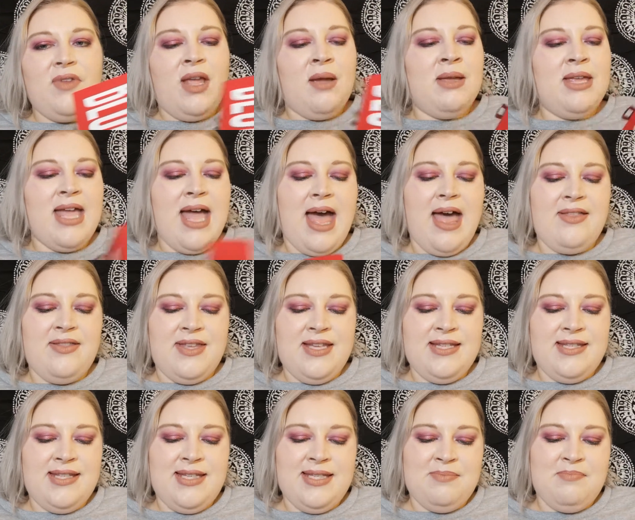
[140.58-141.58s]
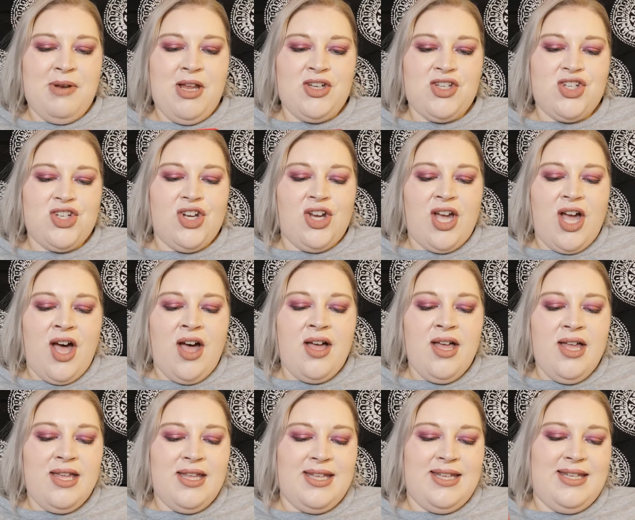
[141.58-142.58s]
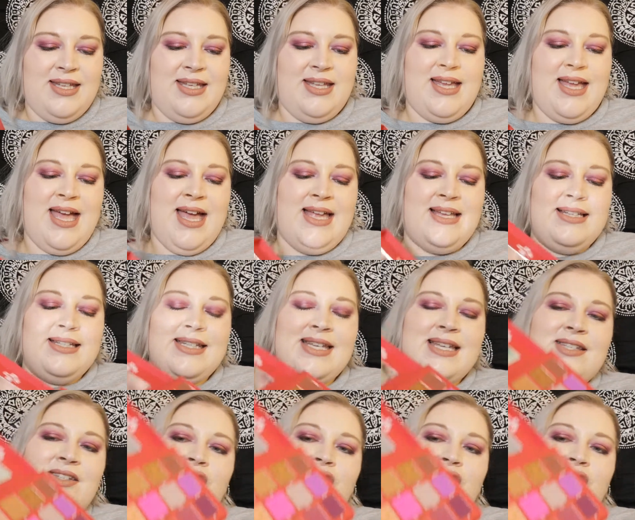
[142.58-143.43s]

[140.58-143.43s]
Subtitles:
But yeah, this is Blood Sugar and it's